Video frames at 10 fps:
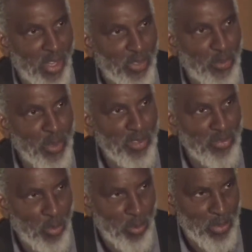3 or
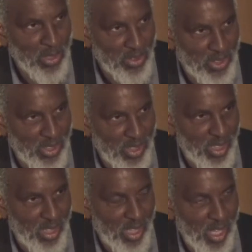4 books
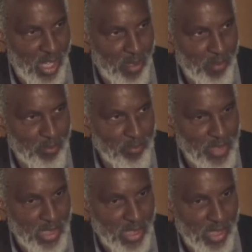
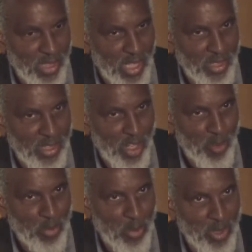that I think are
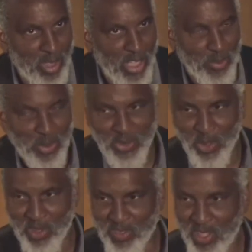important as we sort
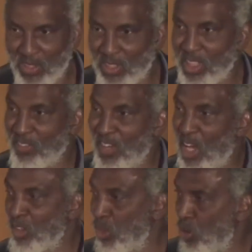of think of how
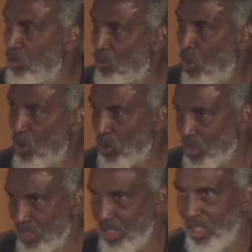to go forward.
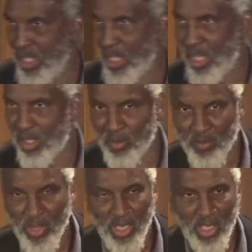
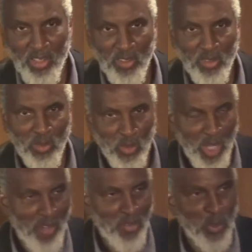You
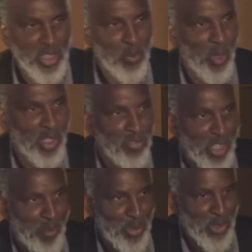have a really wonderful
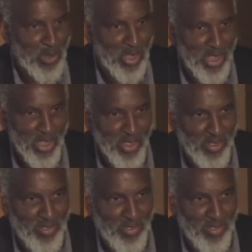opportunity here.